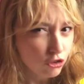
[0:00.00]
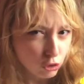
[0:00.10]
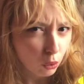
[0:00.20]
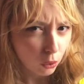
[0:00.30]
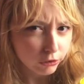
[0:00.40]

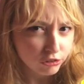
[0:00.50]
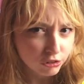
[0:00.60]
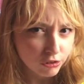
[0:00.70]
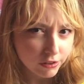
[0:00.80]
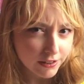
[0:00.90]
chalk to
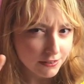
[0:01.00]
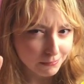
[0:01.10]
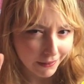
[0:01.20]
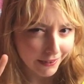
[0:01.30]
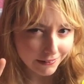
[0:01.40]
do this
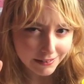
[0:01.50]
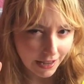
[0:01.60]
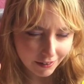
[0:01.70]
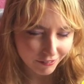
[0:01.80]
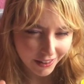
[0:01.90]
but I don't
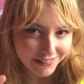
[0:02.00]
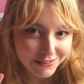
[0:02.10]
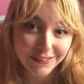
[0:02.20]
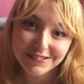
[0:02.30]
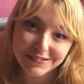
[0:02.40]
have that
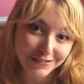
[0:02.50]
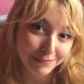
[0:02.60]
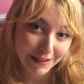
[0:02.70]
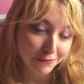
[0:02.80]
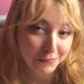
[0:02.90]
so I just use
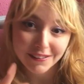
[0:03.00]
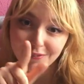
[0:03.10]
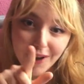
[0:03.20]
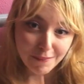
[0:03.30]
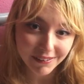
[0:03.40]
pencil but it's
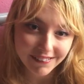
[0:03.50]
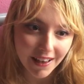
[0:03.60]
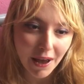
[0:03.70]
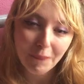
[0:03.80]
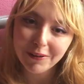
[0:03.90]
fine because
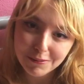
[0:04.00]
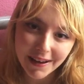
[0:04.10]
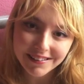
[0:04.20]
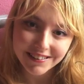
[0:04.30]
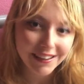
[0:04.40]
when you
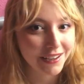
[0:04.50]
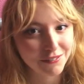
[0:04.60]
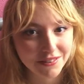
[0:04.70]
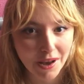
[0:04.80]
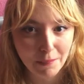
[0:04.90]
paint it it
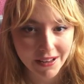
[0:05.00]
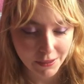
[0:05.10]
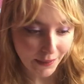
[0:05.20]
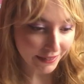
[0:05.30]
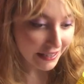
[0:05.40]
covers it up anyway